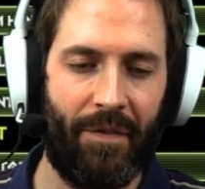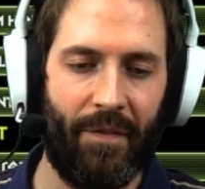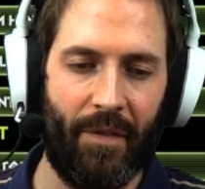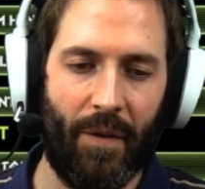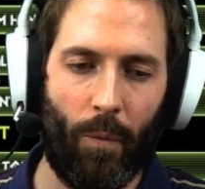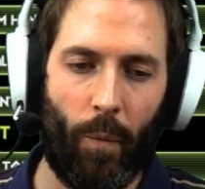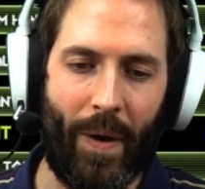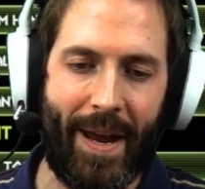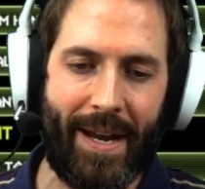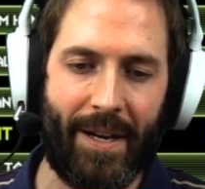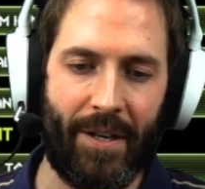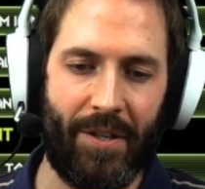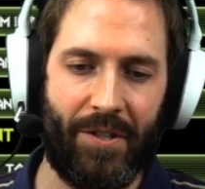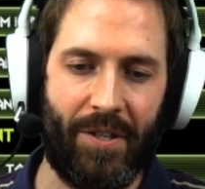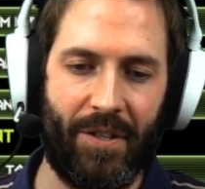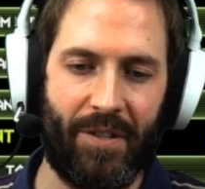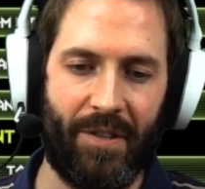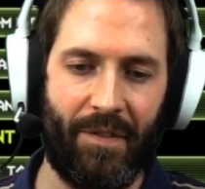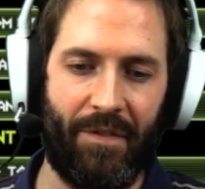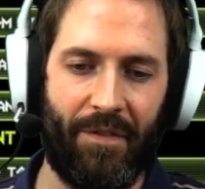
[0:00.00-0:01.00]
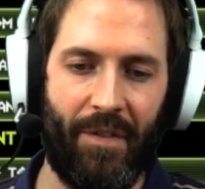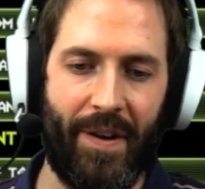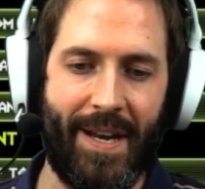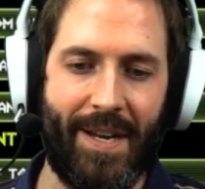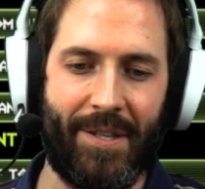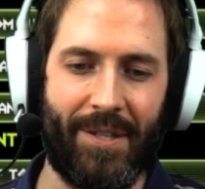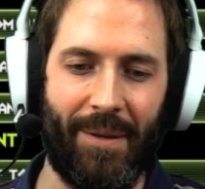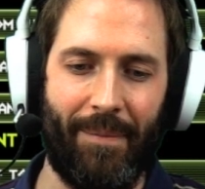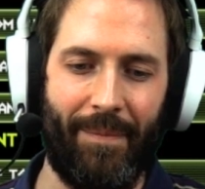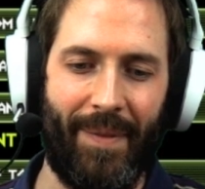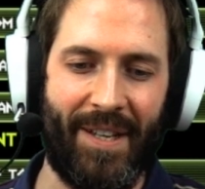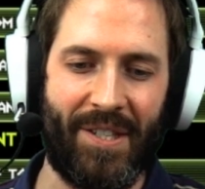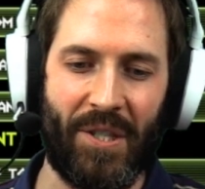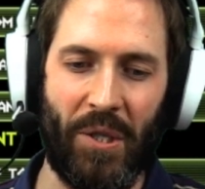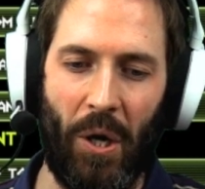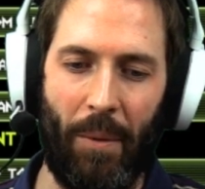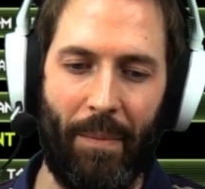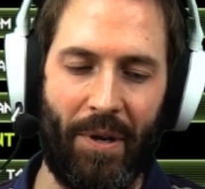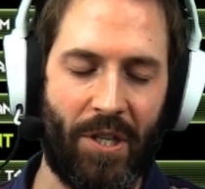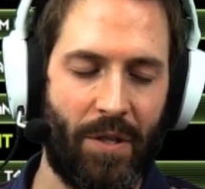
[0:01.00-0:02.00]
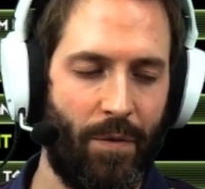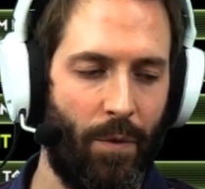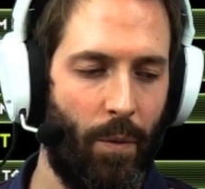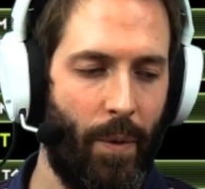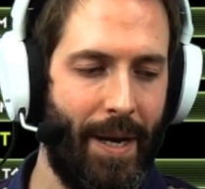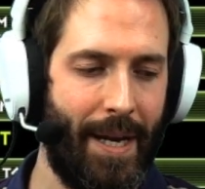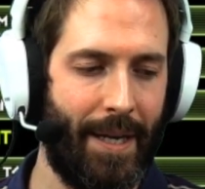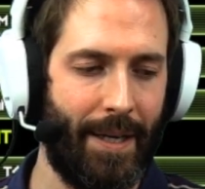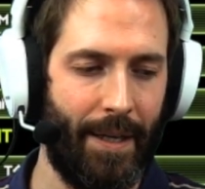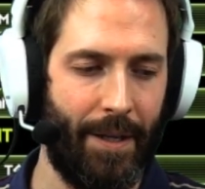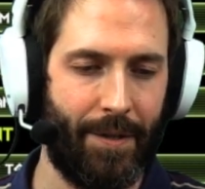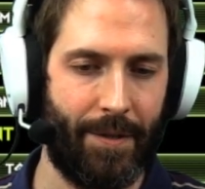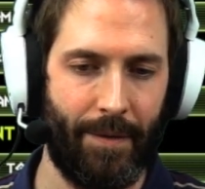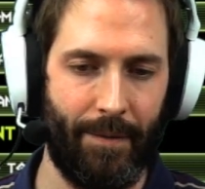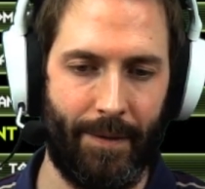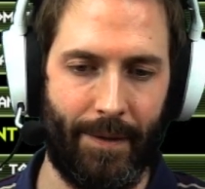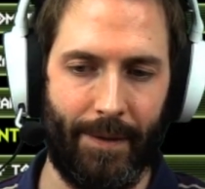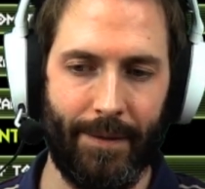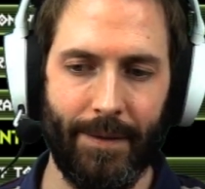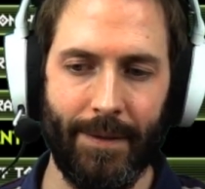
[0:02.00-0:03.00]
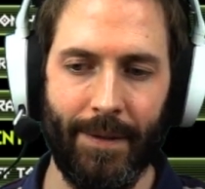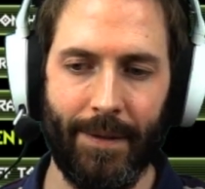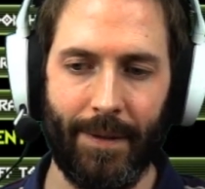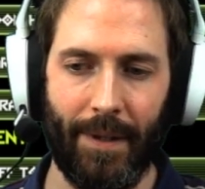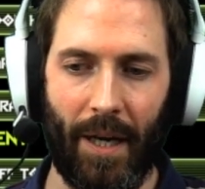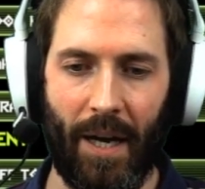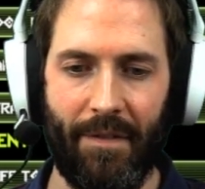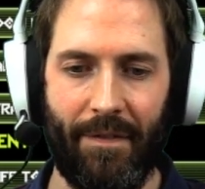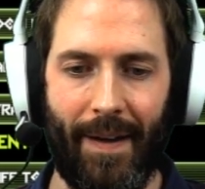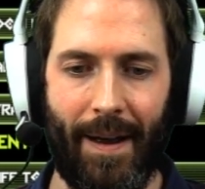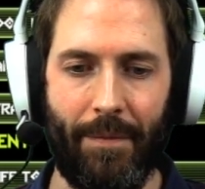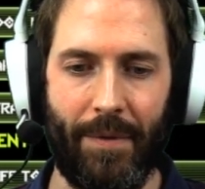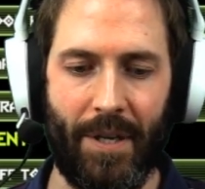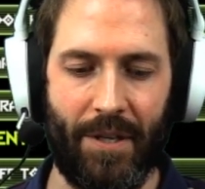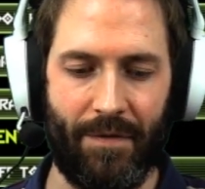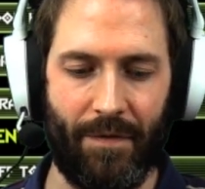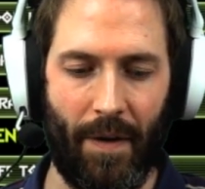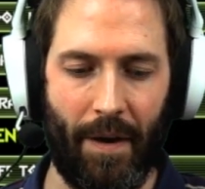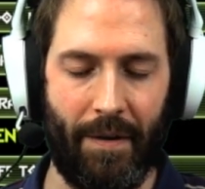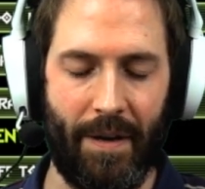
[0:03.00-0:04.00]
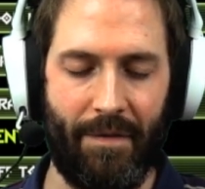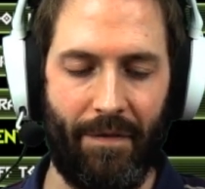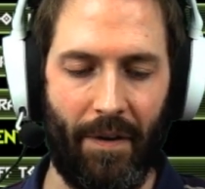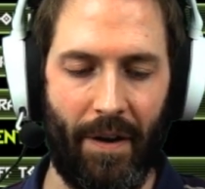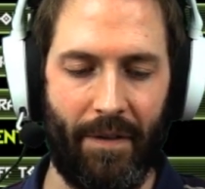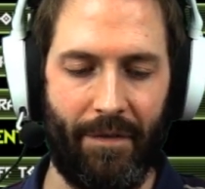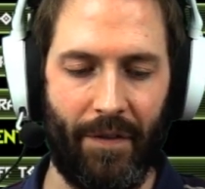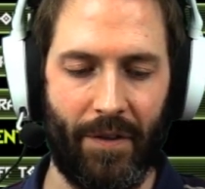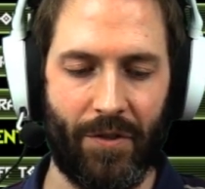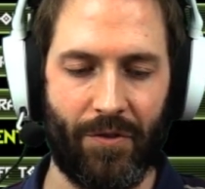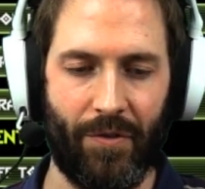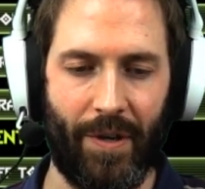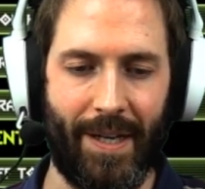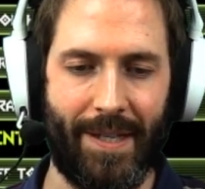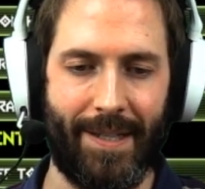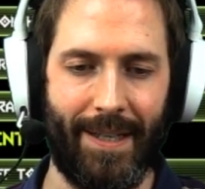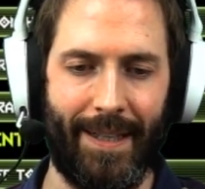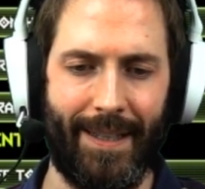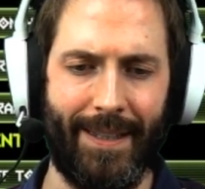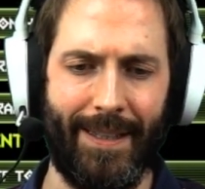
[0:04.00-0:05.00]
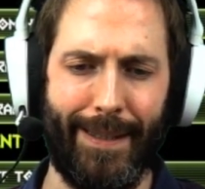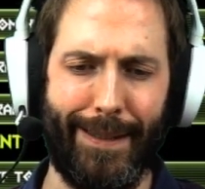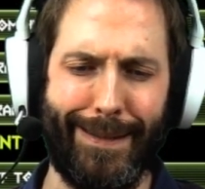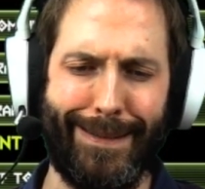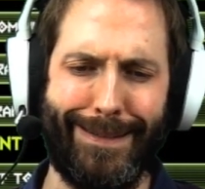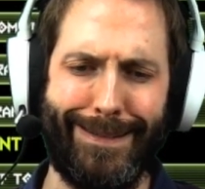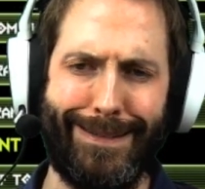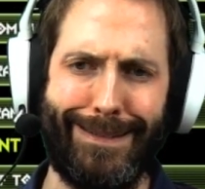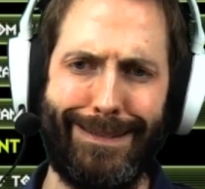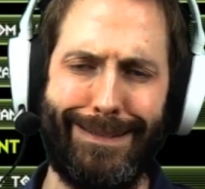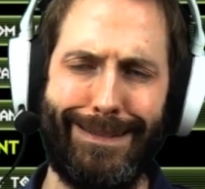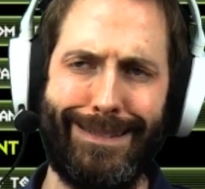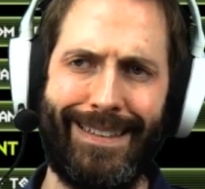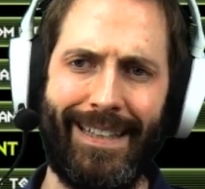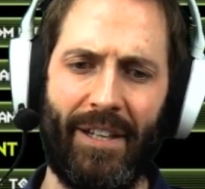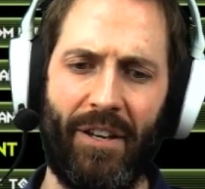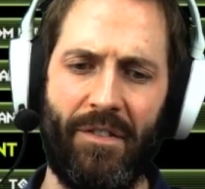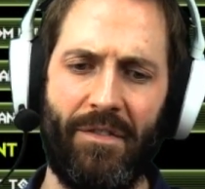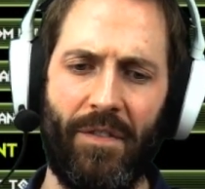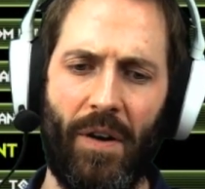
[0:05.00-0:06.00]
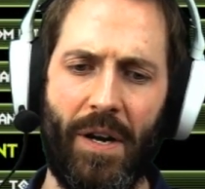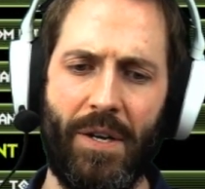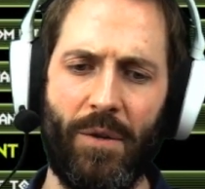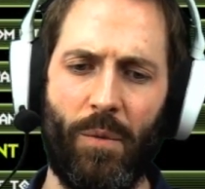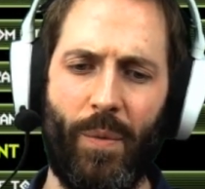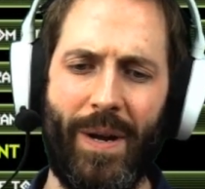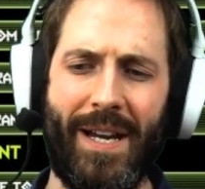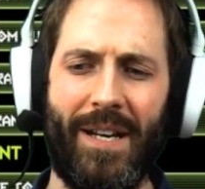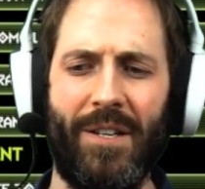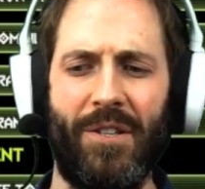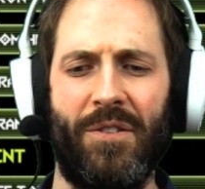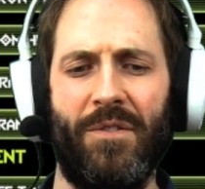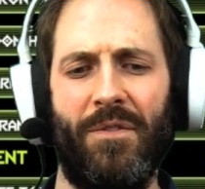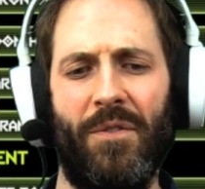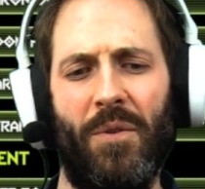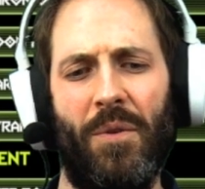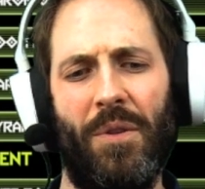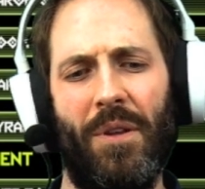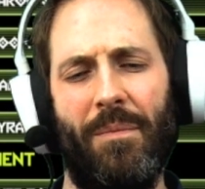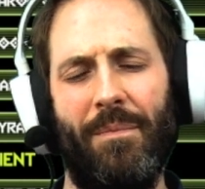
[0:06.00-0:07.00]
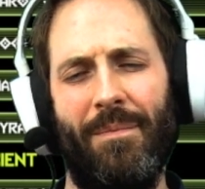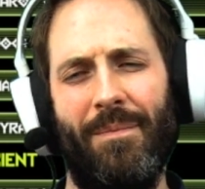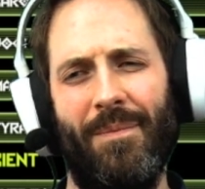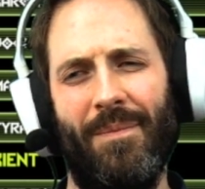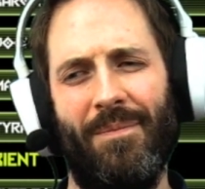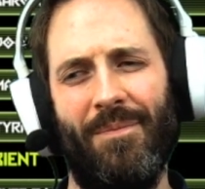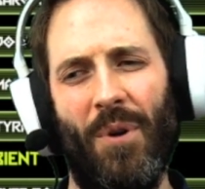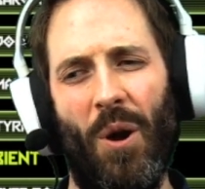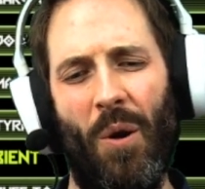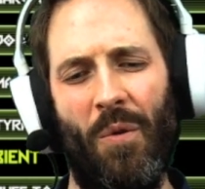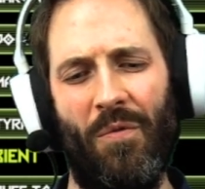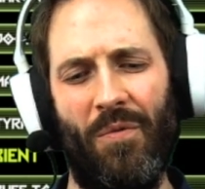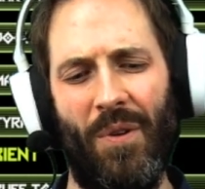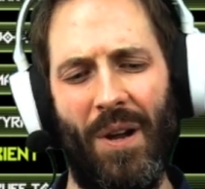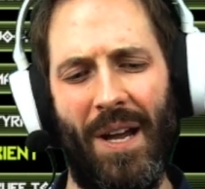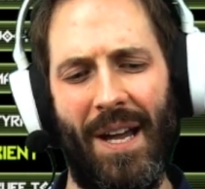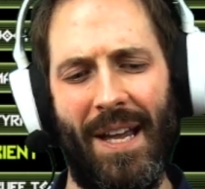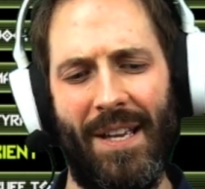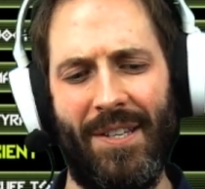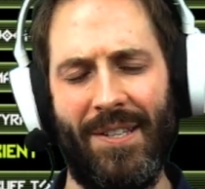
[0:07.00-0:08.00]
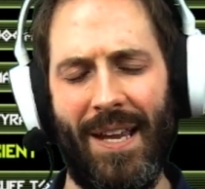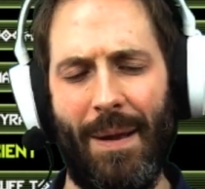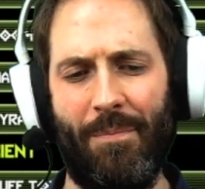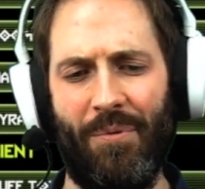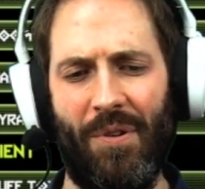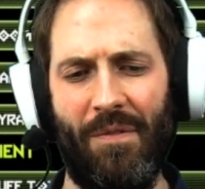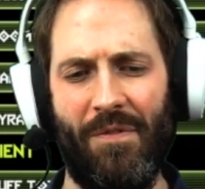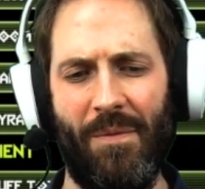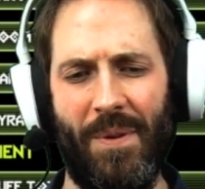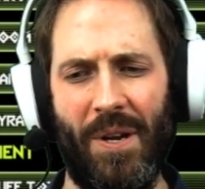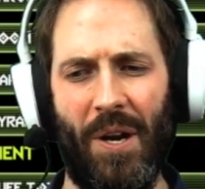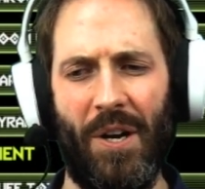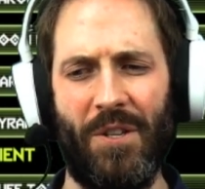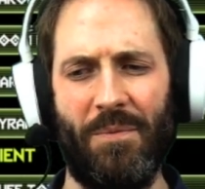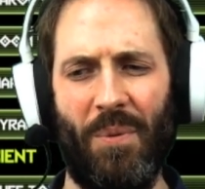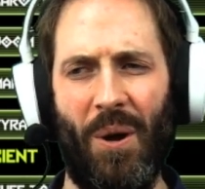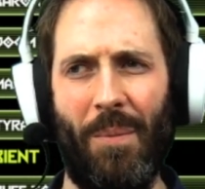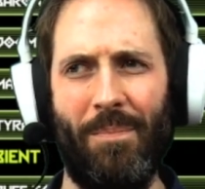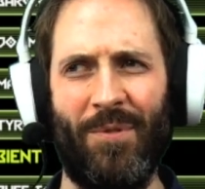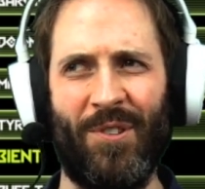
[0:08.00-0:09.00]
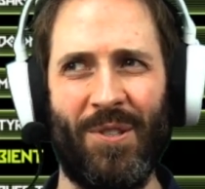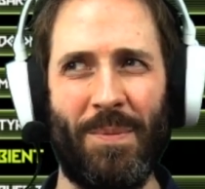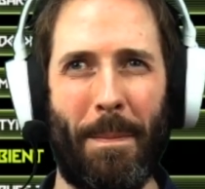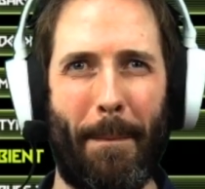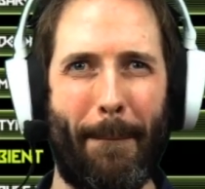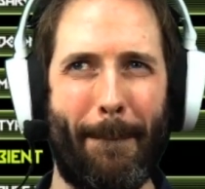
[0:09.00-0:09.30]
Weakness is to freeze them. That's not much of a weakness. I found these very, very frustrating. Oh, did I find a weakness for them separate from the ice bombs?